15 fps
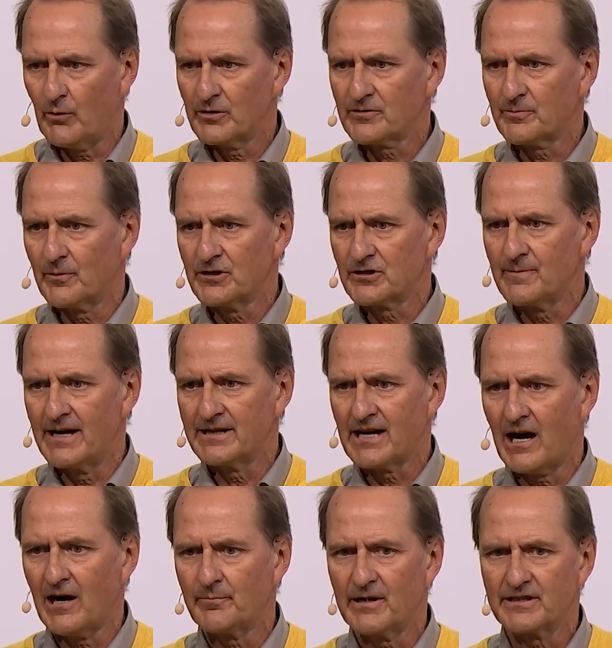which might
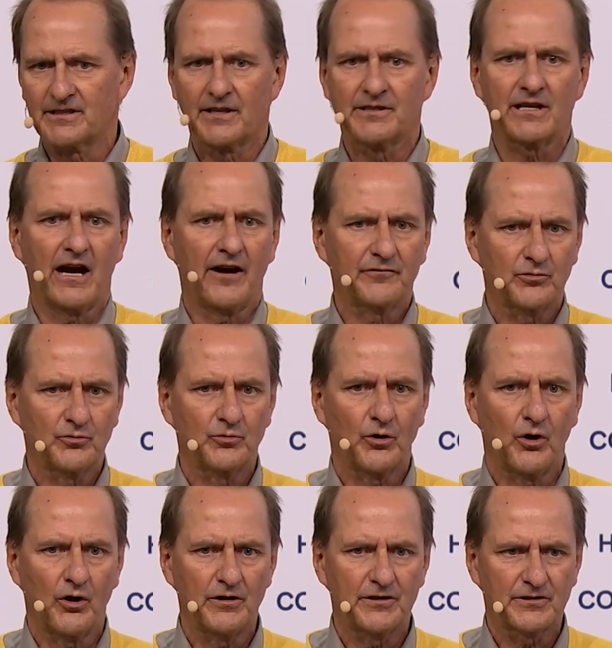help us this afternoon
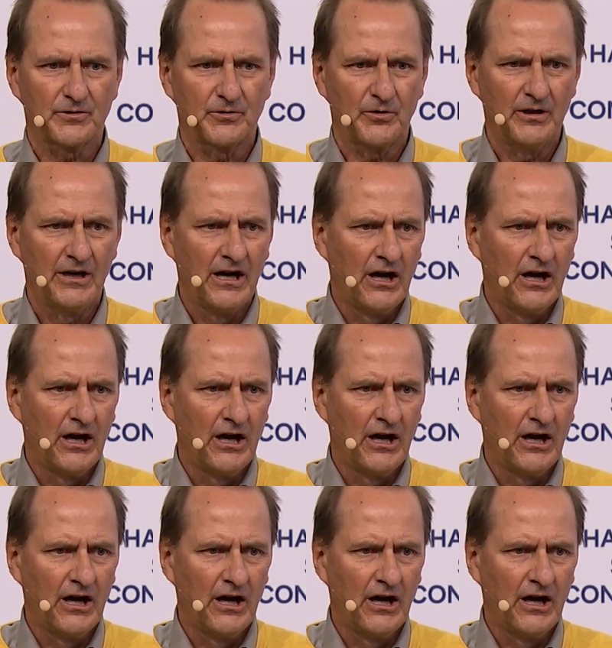also